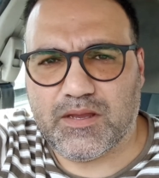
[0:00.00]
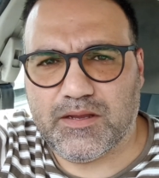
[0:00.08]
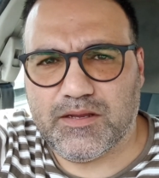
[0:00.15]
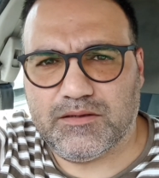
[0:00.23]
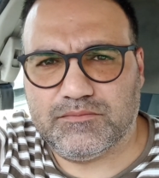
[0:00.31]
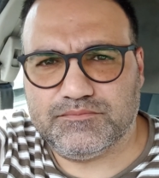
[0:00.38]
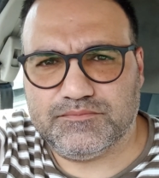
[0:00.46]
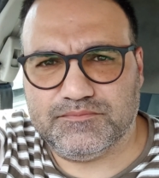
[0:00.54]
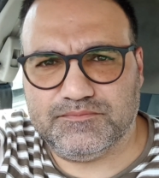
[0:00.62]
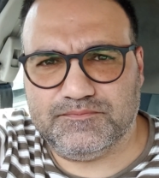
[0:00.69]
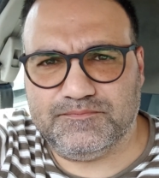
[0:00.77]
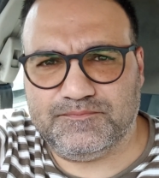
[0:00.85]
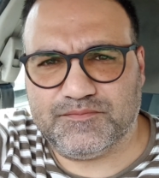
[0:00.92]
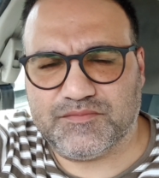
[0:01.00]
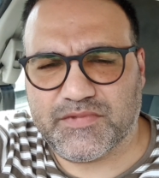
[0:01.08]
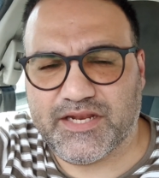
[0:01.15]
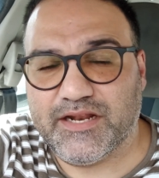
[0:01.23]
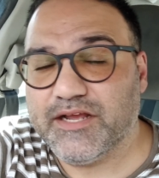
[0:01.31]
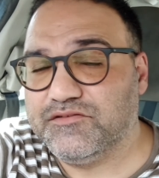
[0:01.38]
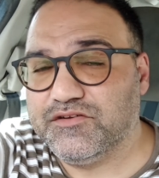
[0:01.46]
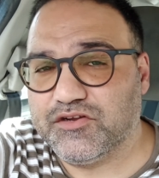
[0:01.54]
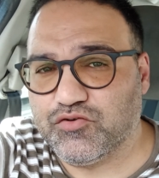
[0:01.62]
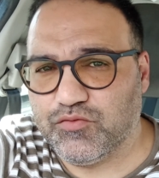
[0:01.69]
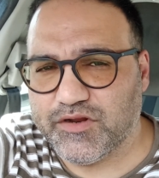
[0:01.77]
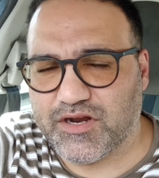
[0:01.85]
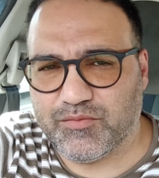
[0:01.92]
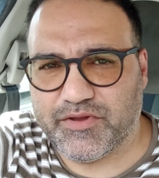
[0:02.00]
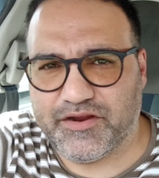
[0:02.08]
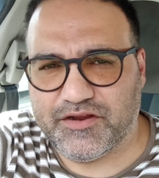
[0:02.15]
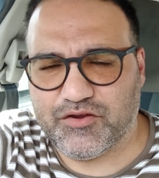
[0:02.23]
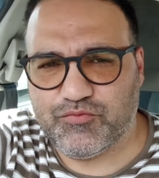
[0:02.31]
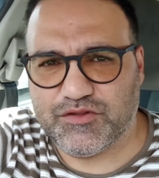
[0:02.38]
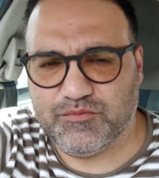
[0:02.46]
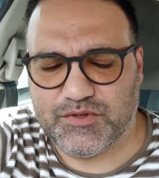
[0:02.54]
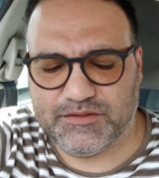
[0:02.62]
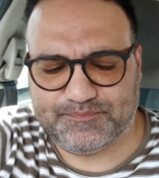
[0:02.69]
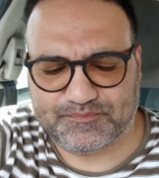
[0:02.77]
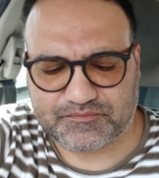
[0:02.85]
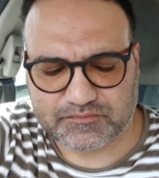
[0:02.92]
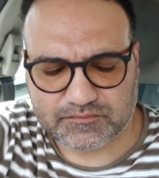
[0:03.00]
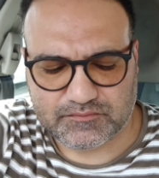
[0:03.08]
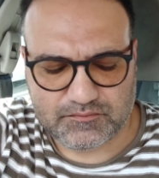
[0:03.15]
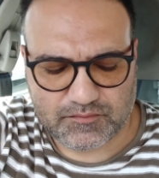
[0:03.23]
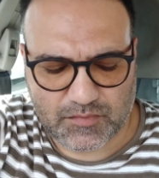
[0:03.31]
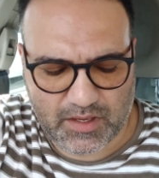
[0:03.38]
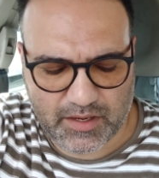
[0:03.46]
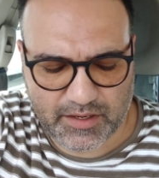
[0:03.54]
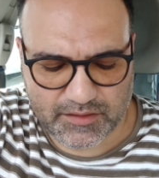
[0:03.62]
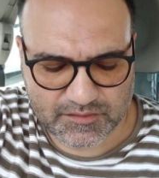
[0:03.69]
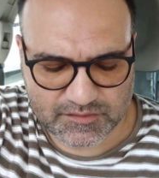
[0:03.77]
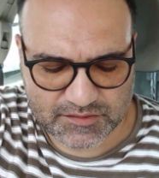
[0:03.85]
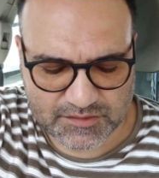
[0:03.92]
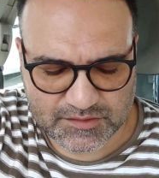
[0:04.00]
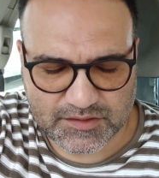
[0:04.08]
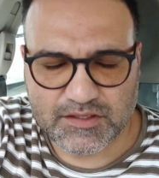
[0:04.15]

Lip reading: An electric cooler I'm carrying with me, and